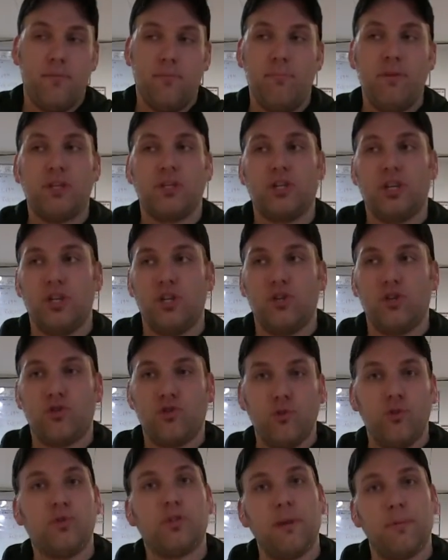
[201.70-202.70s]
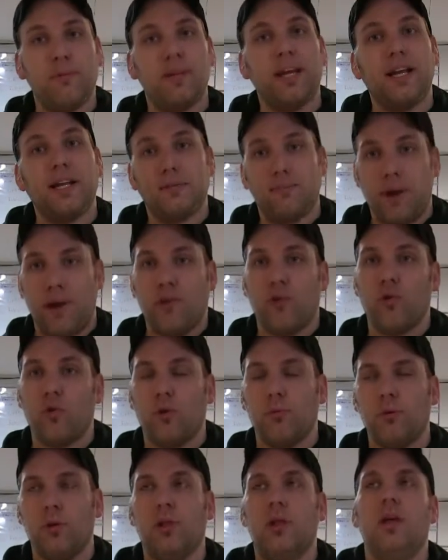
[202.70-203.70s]
misconstrue something as
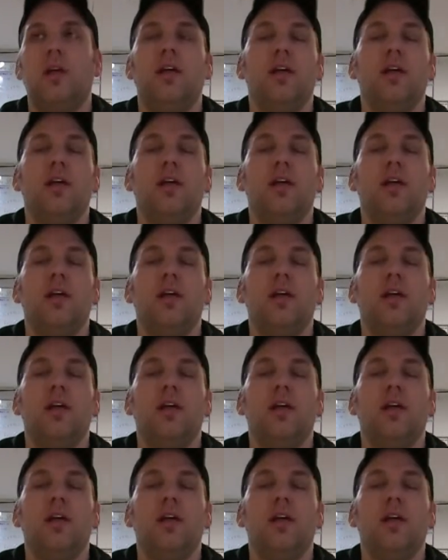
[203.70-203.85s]
paranormal.